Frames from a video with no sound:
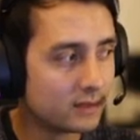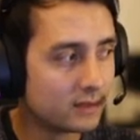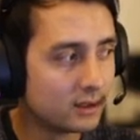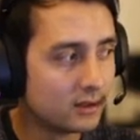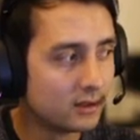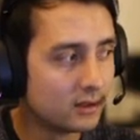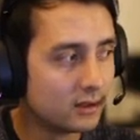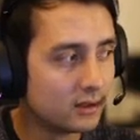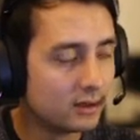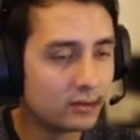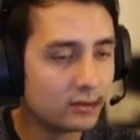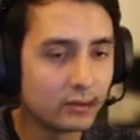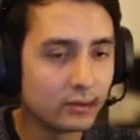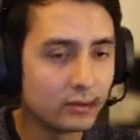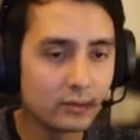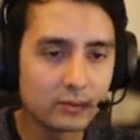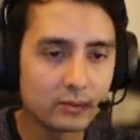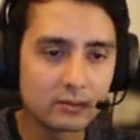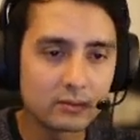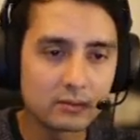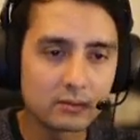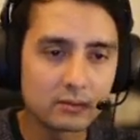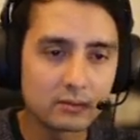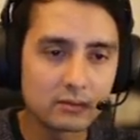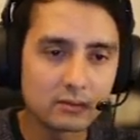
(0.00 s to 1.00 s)

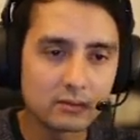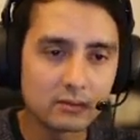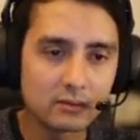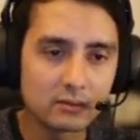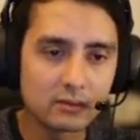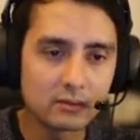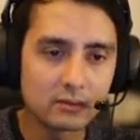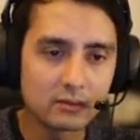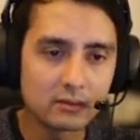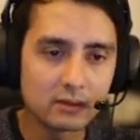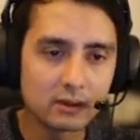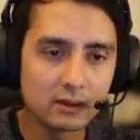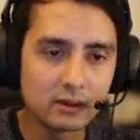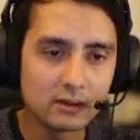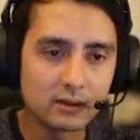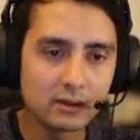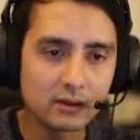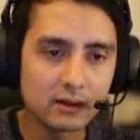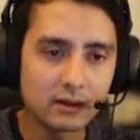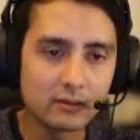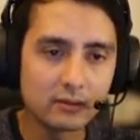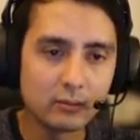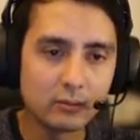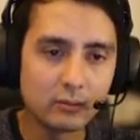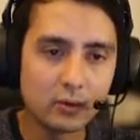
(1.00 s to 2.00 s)
it had
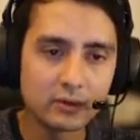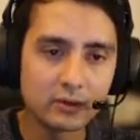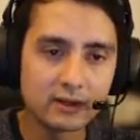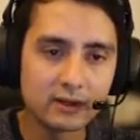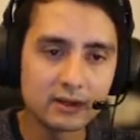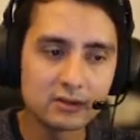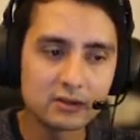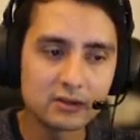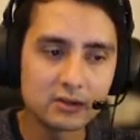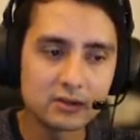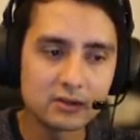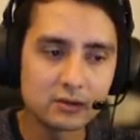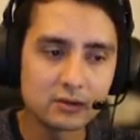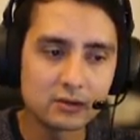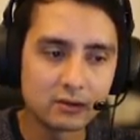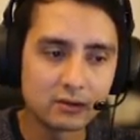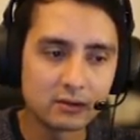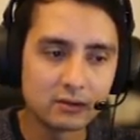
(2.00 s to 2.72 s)
more texture